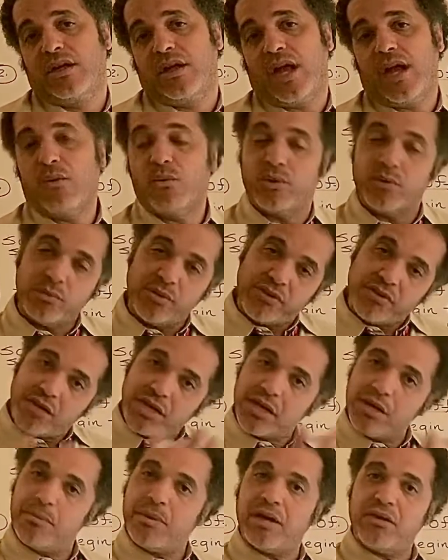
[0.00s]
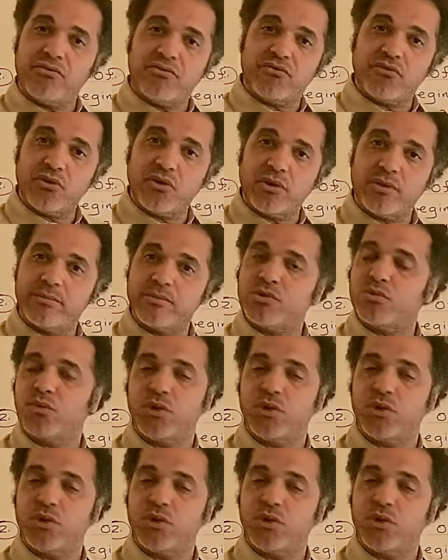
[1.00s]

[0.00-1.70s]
And when we think about verbs,